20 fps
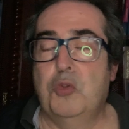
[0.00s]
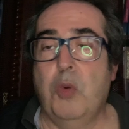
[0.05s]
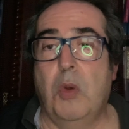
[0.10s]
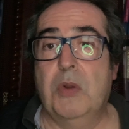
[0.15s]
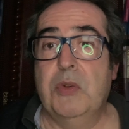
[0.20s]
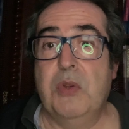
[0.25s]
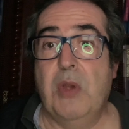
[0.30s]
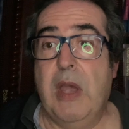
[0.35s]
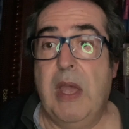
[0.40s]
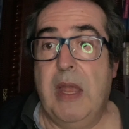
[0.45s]

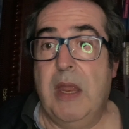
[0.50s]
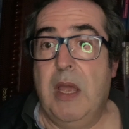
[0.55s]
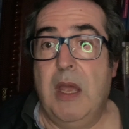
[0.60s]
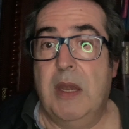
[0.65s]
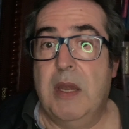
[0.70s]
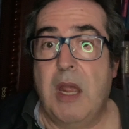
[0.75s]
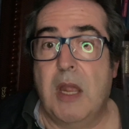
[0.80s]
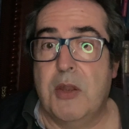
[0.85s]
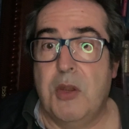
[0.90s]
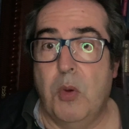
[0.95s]
want
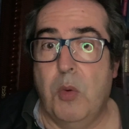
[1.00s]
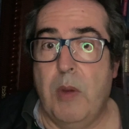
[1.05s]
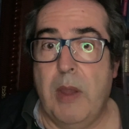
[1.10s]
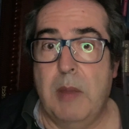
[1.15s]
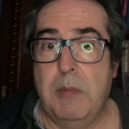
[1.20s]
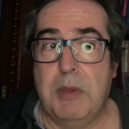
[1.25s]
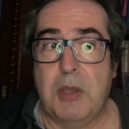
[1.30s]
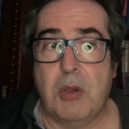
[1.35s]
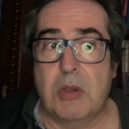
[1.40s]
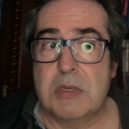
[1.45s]
another
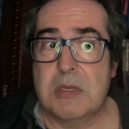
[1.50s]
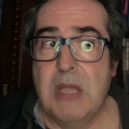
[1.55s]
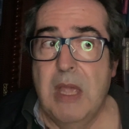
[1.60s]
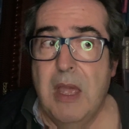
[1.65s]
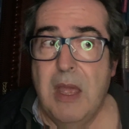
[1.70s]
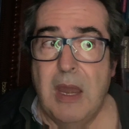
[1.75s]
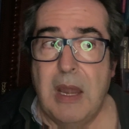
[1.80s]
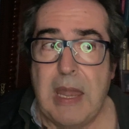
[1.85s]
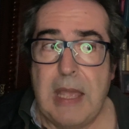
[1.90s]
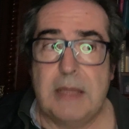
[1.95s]
way, because
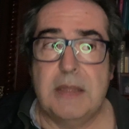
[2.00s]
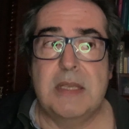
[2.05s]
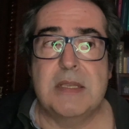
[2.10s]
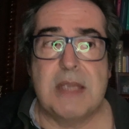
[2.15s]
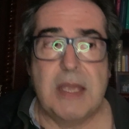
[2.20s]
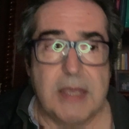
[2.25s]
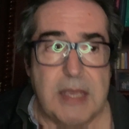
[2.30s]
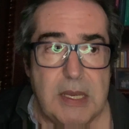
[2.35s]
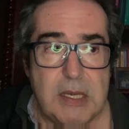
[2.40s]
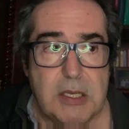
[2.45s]
like this
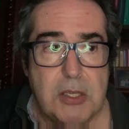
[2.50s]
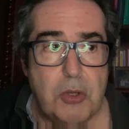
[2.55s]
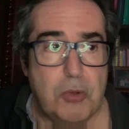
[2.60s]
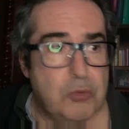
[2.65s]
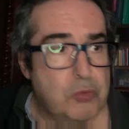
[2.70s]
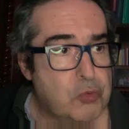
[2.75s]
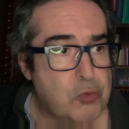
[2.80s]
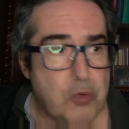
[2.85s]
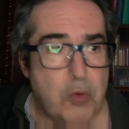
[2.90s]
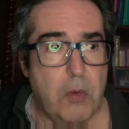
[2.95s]
I can
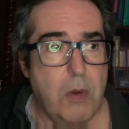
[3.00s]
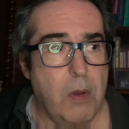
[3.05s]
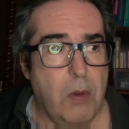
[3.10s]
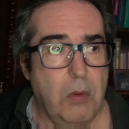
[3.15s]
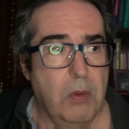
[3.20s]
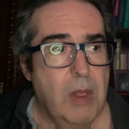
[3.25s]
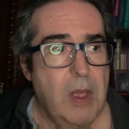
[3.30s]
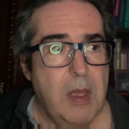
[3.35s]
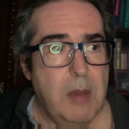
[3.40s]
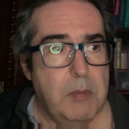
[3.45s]

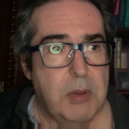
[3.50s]
control.